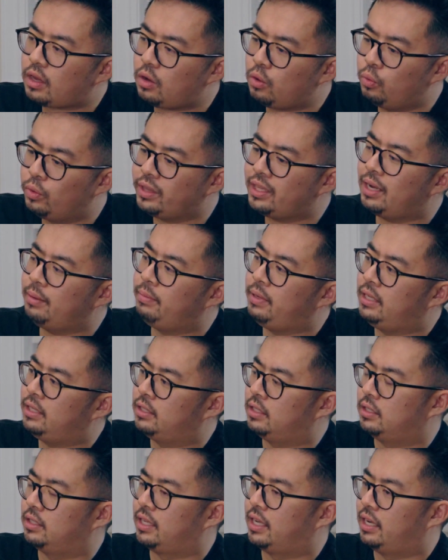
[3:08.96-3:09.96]
What that
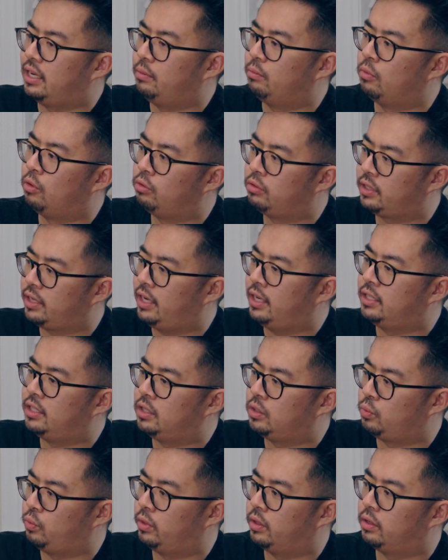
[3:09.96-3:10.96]
means is that in most
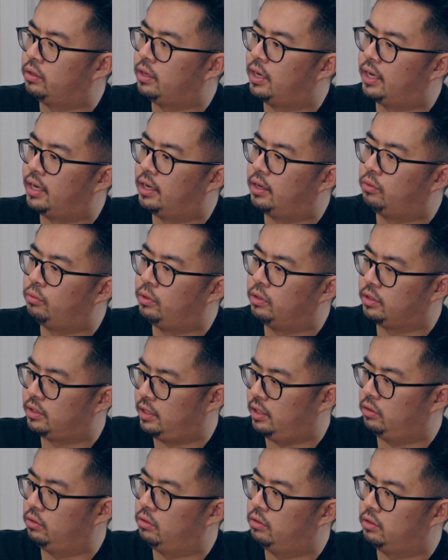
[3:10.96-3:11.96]
cases where real
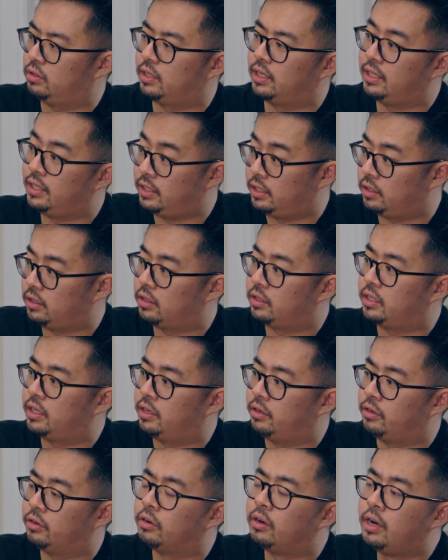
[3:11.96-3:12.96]
estate lawyers, at least in
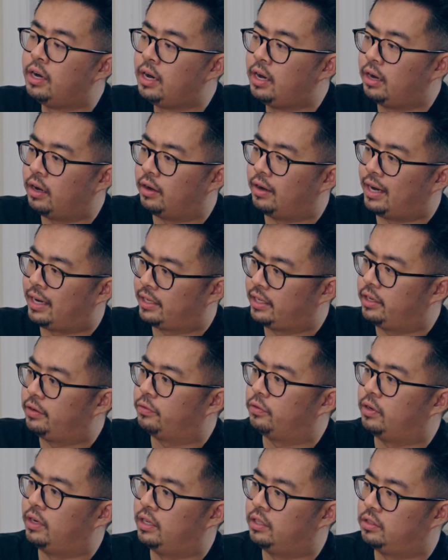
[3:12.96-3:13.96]
Ontario, are acting
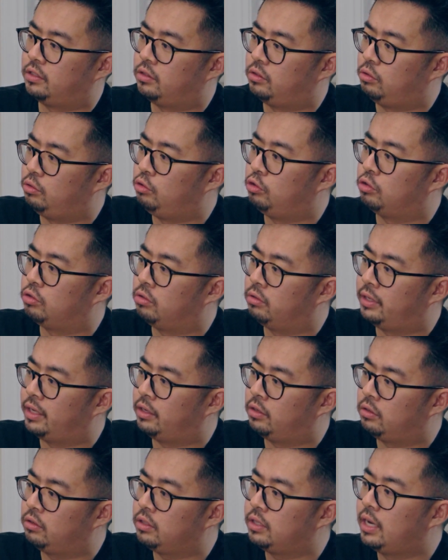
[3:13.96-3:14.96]
for institutional
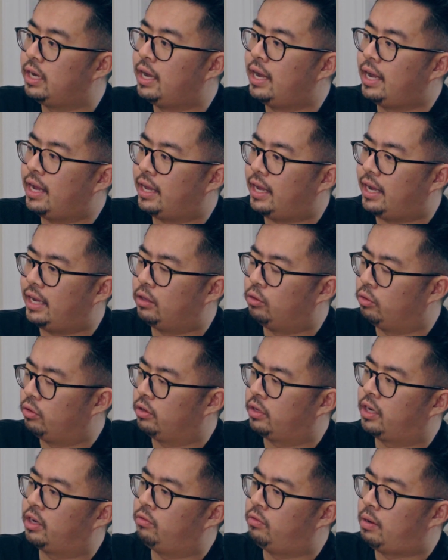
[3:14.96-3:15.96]
lenders, a
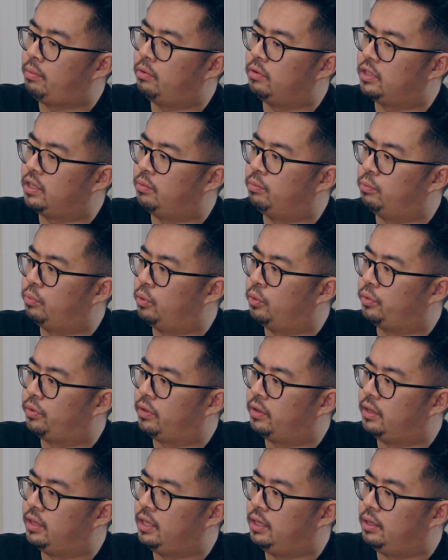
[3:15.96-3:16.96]
lawyer can represent
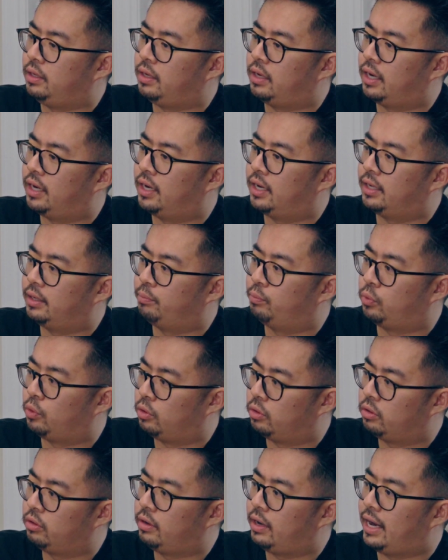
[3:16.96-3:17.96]
both the
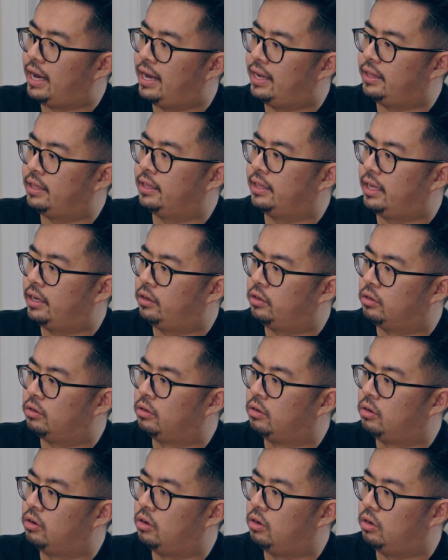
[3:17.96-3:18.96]
borrower and the lender
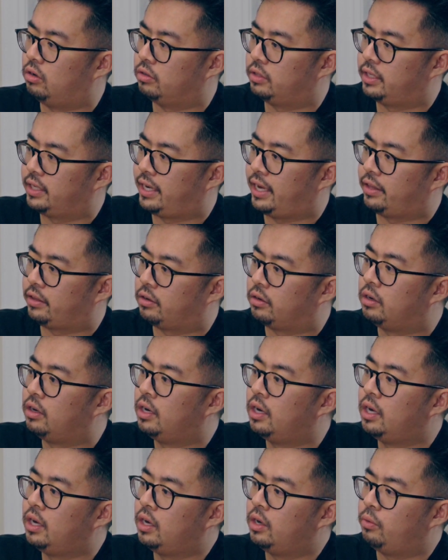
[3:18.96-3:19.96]
all together.
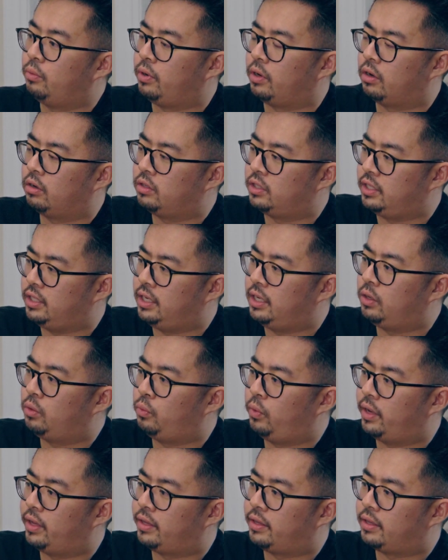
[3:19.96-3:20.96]
We are
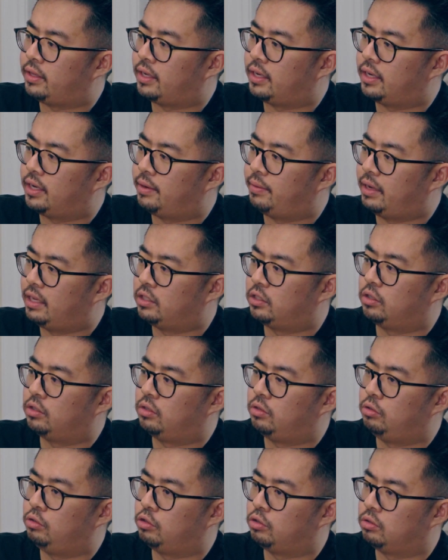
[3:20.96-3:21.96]
seeing with
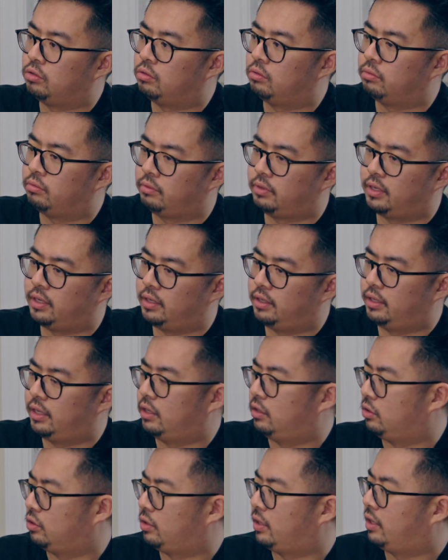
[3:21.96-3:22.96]
institutional
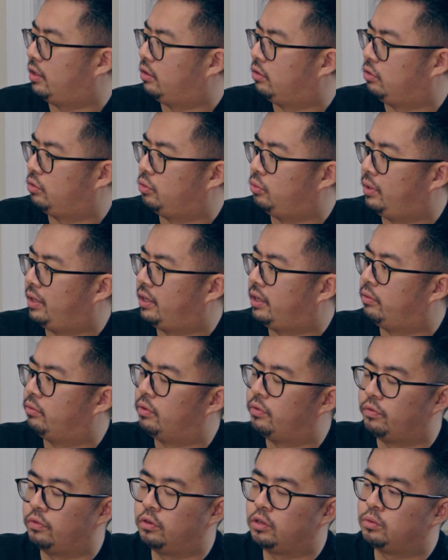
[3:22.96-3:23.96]
lenders that are doing
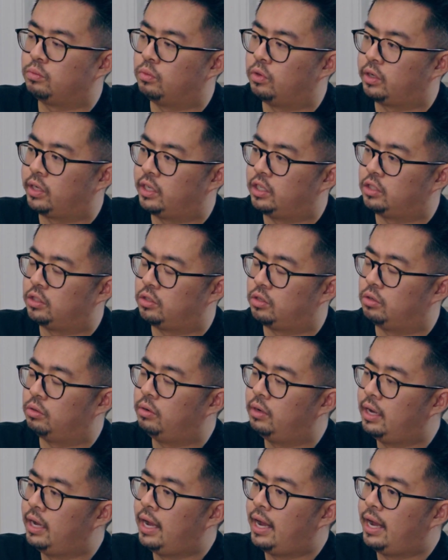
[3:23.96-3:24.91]
reverse mortgages though,